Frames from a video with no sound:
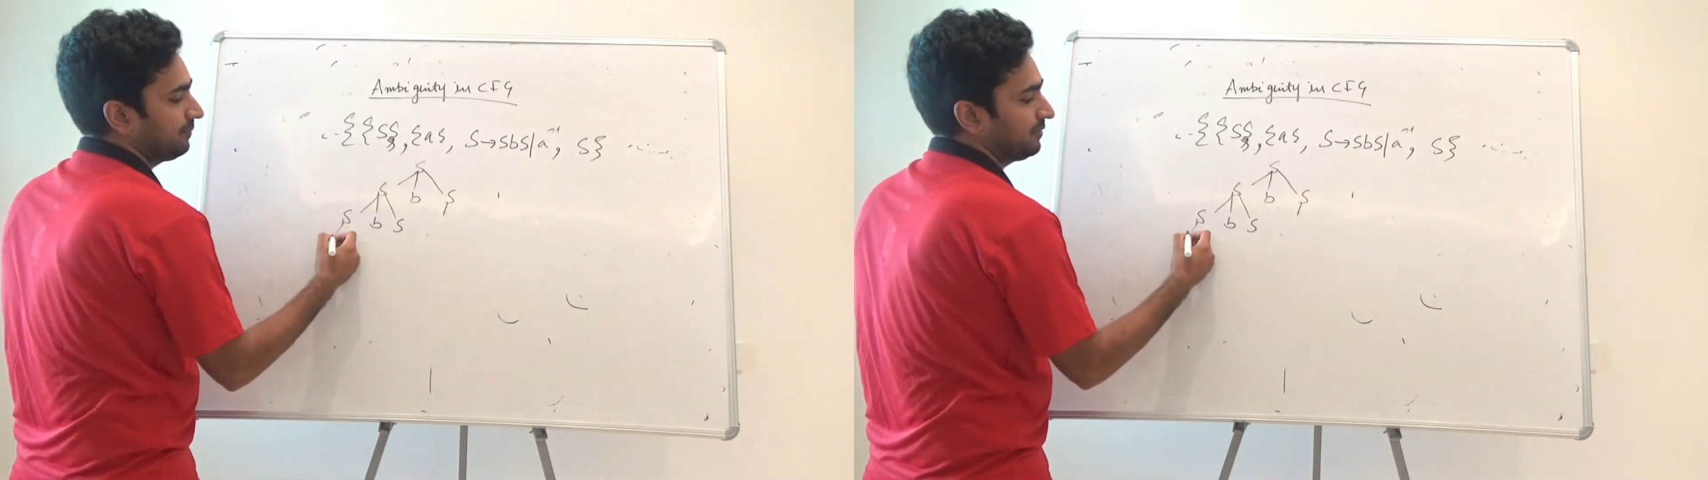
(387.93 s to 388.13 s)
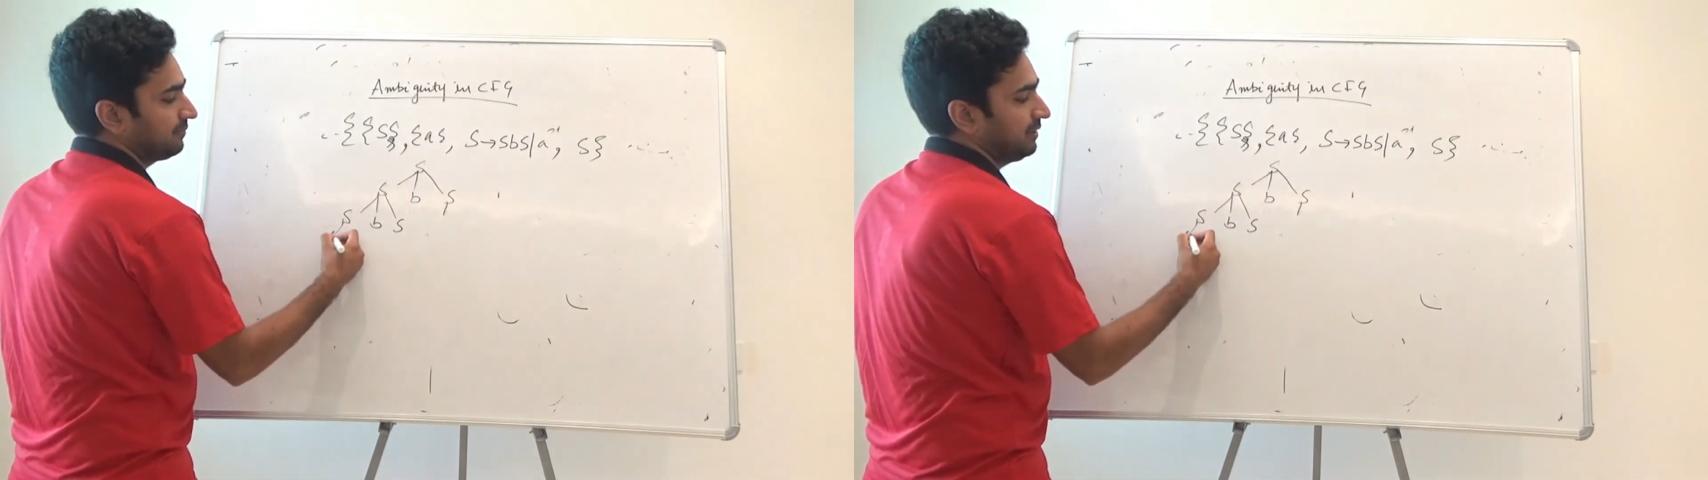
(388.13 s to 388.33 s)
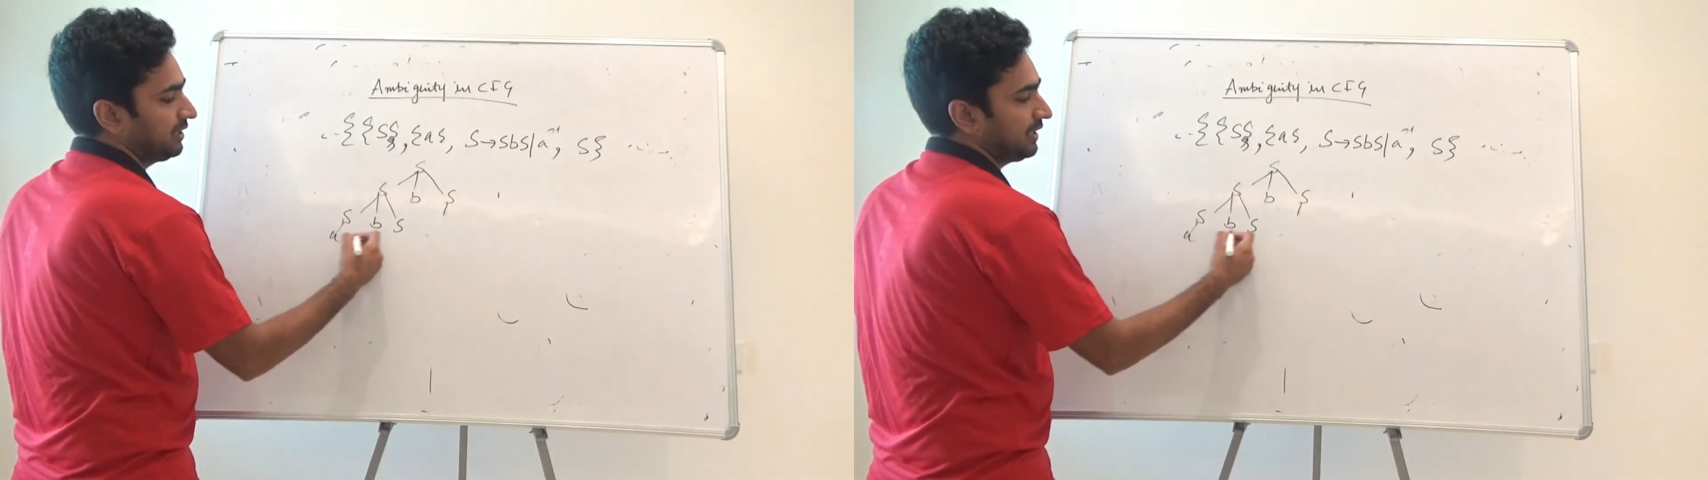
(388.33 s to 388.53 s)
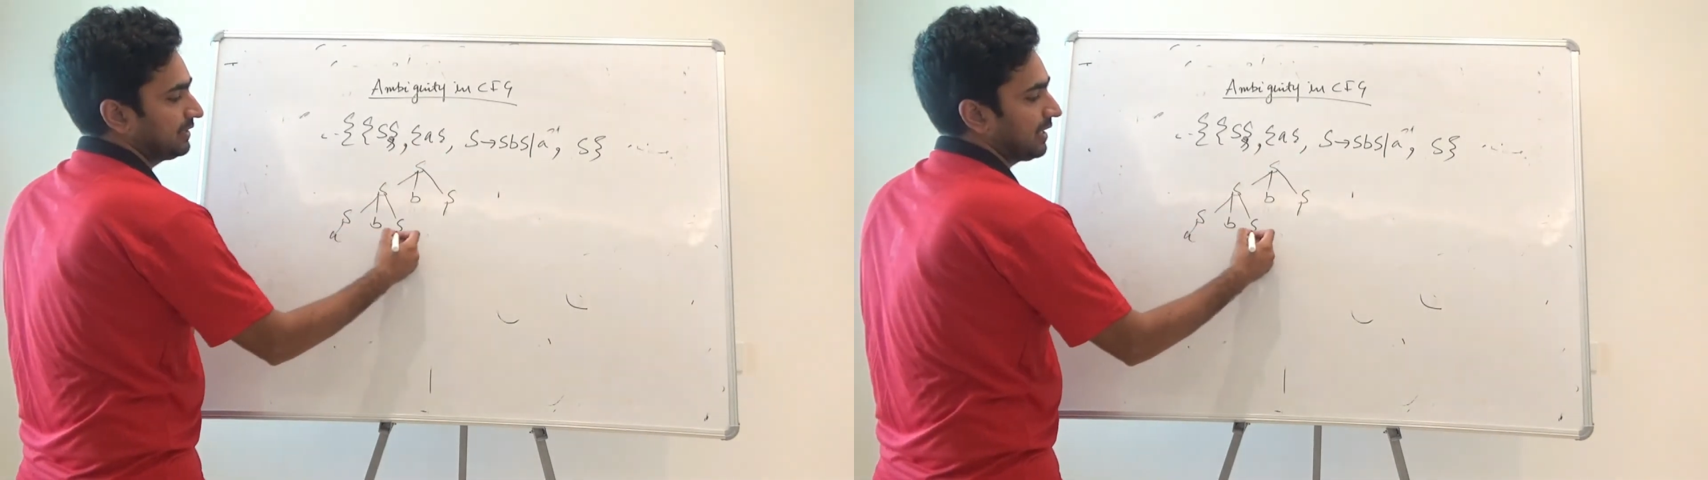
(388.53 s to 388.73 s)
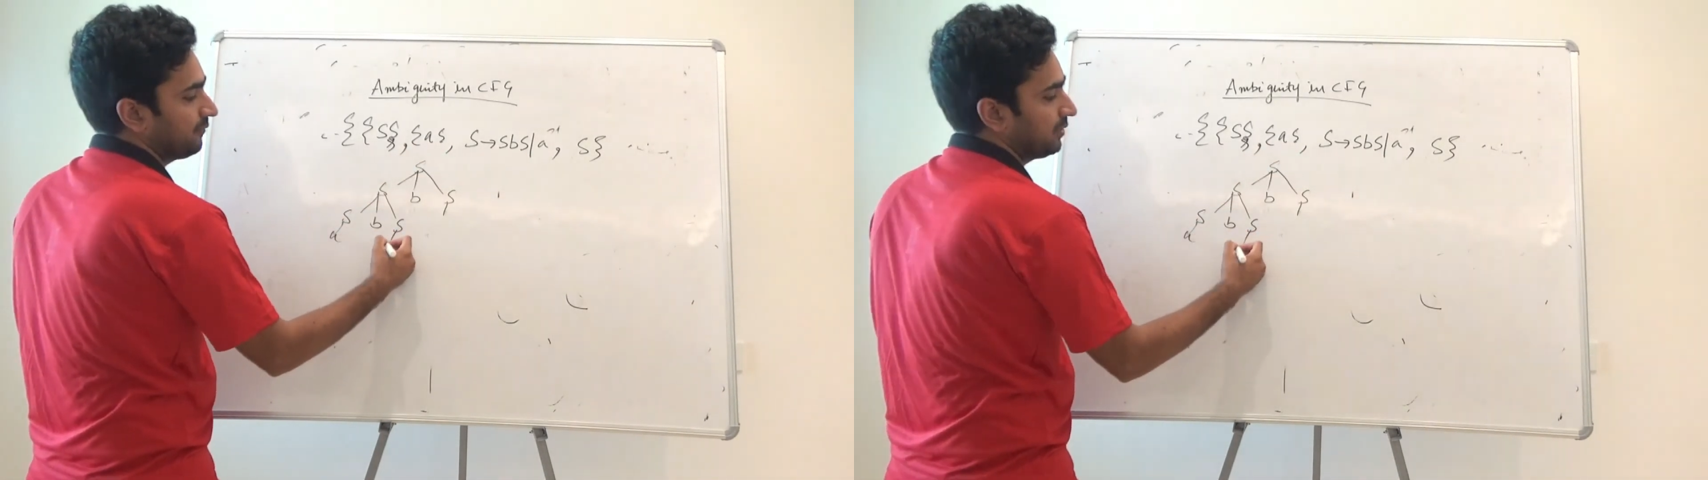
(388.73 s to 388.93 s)
I'm
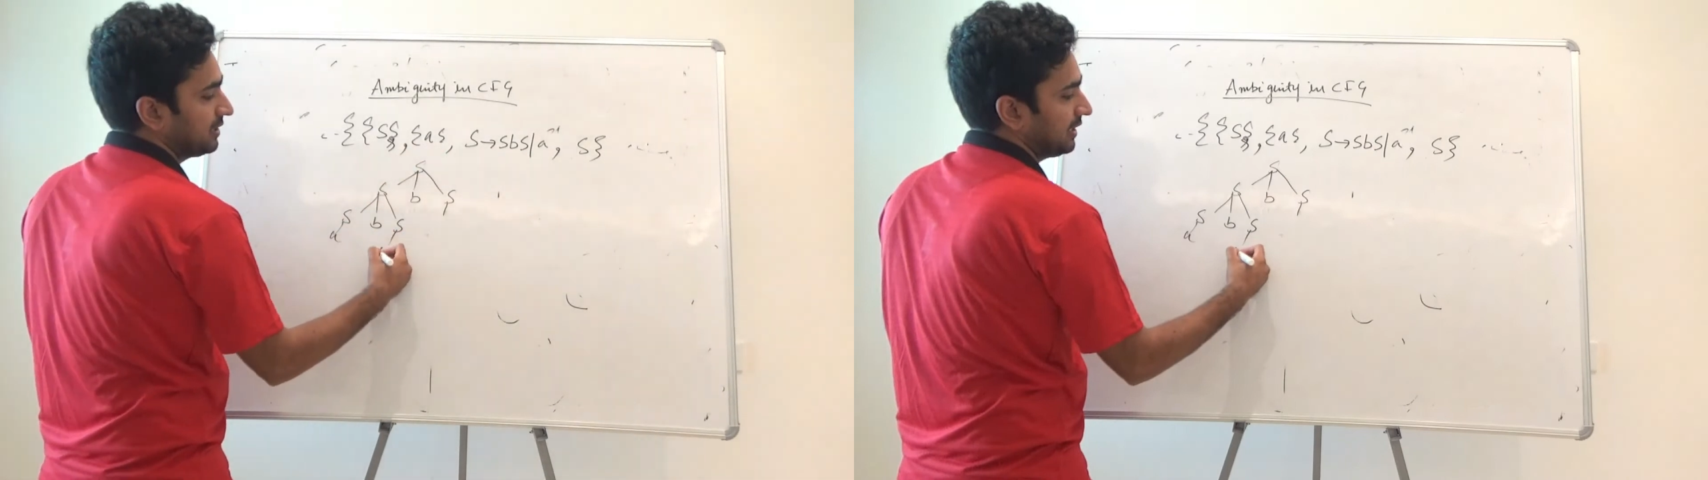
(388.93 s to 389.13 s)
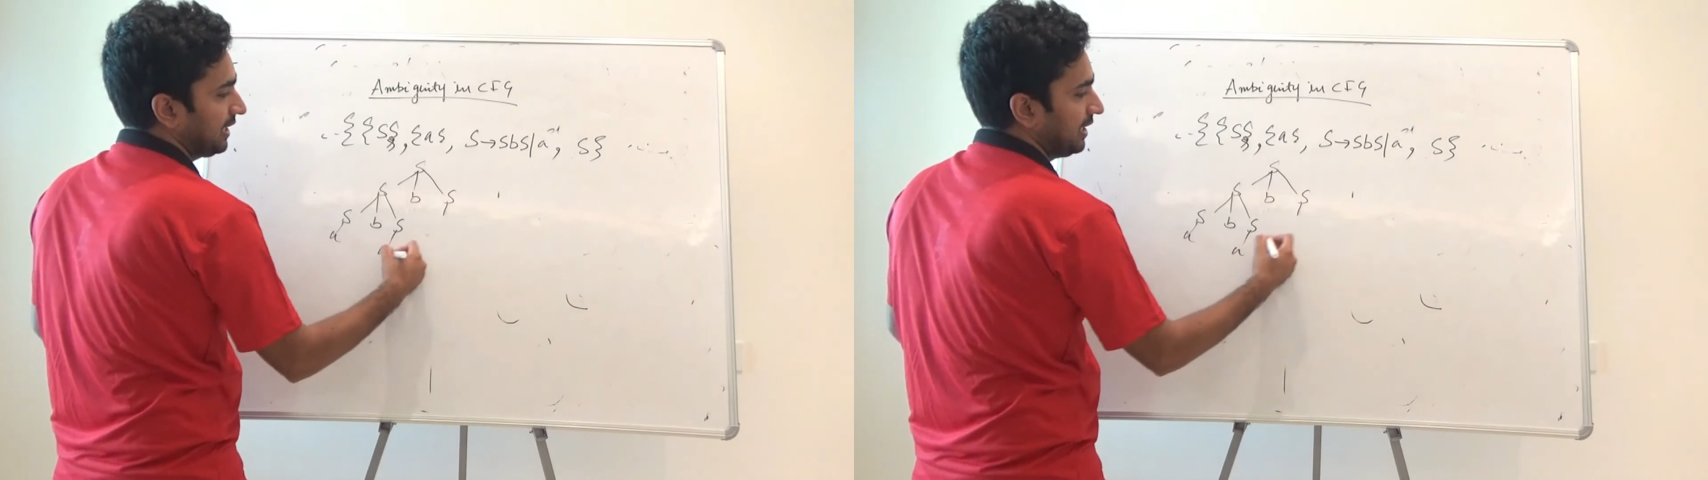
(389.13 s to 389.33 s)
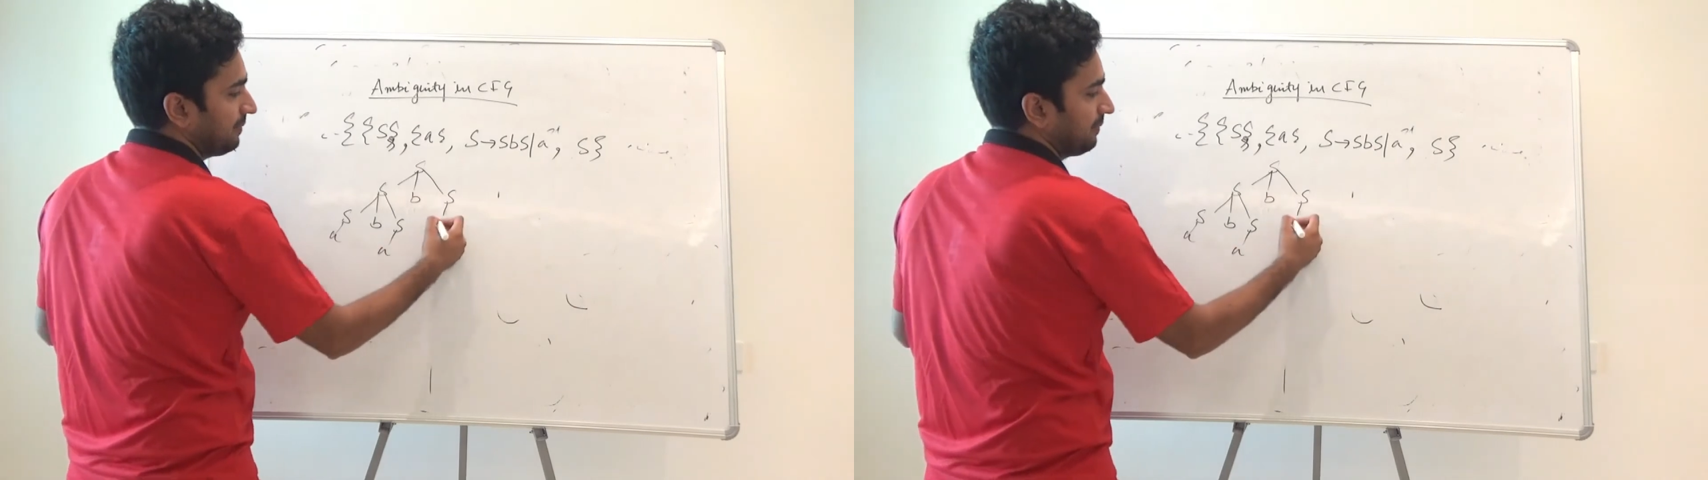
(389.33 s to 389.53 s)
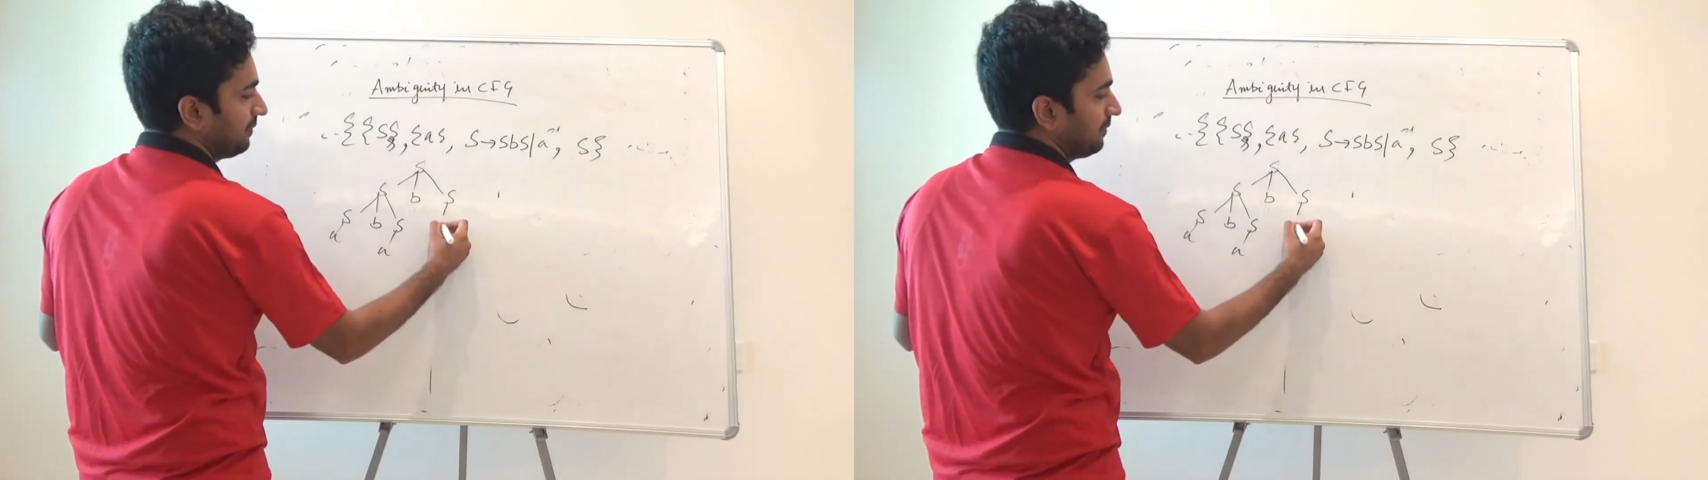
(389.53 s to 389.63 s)
terminating them with A.